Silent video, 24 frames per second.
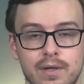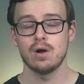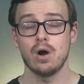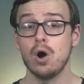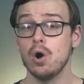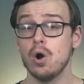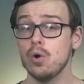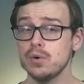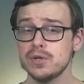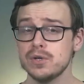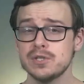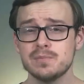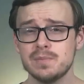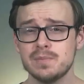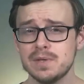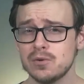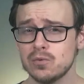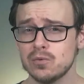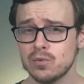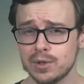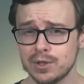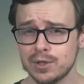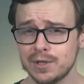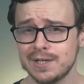Always be
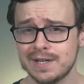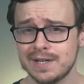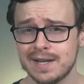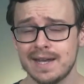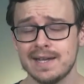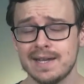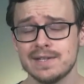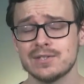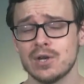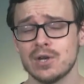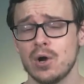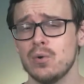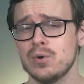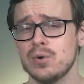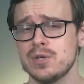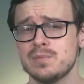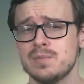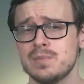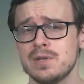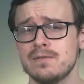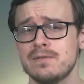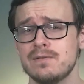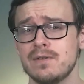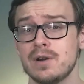really nice. Always
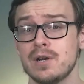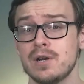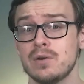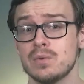be very